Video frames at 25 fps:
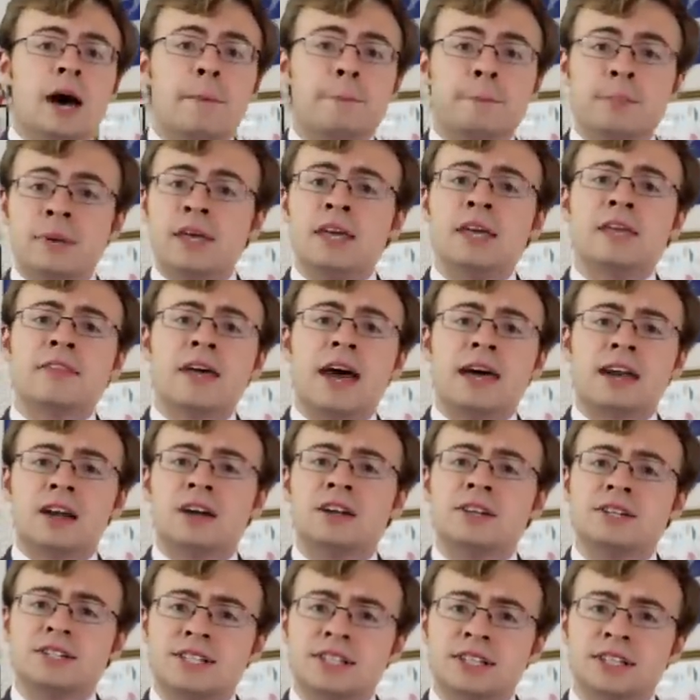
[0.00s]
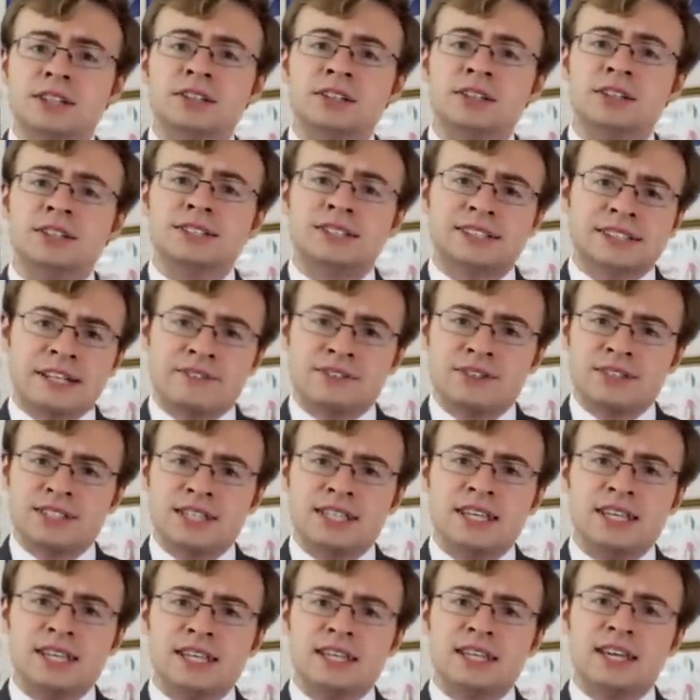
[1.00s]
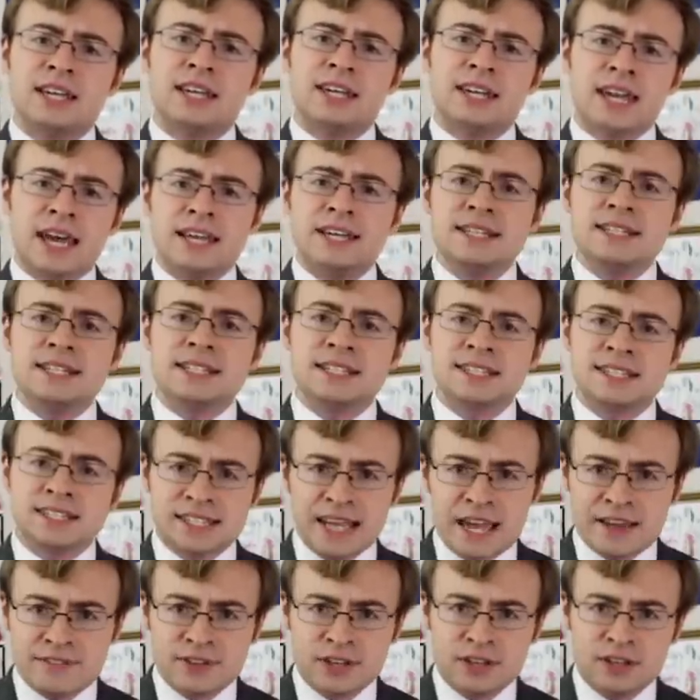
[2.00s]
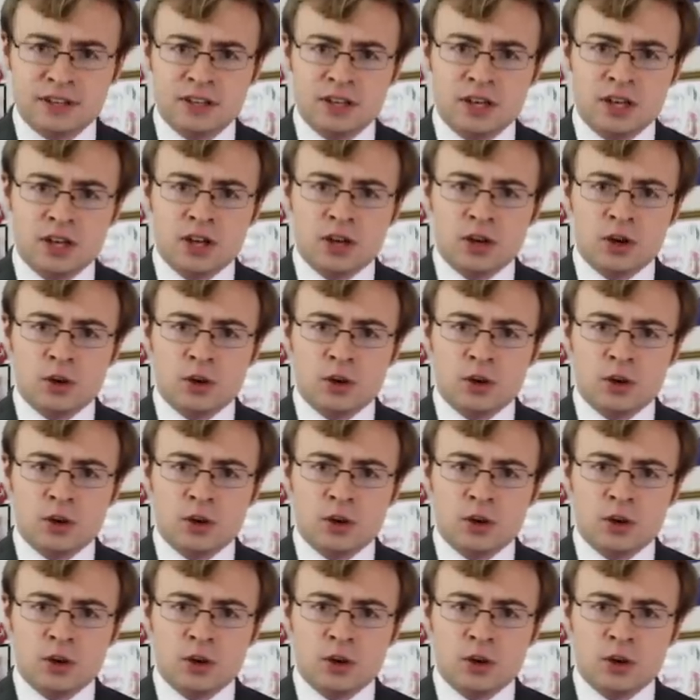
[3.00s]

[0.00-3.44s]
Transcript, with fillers: being that until 1797,